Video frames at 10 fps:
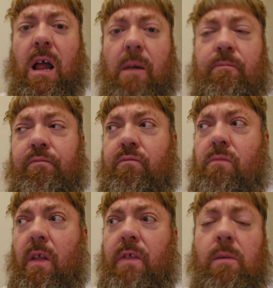Uh,
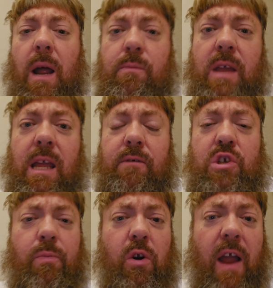there might
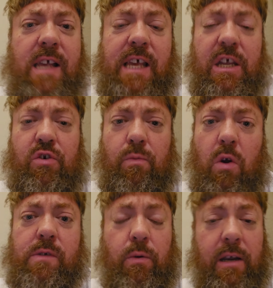be. Jupiter has a
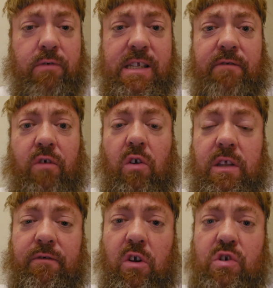100 moons when it was in
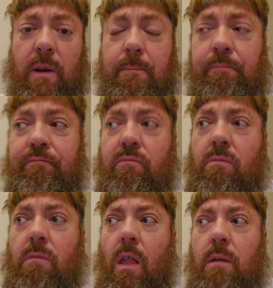Virgo the Virgin.
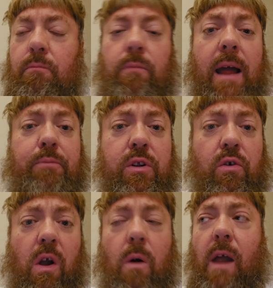My
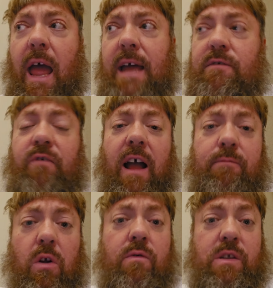Pluto had
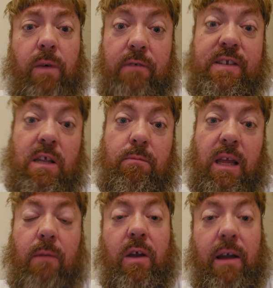five moons when it was
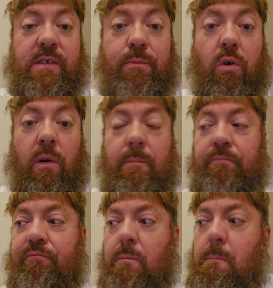in me when I was
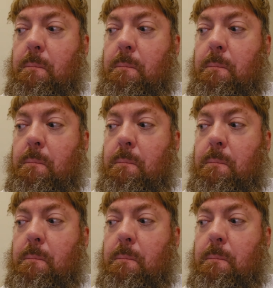born.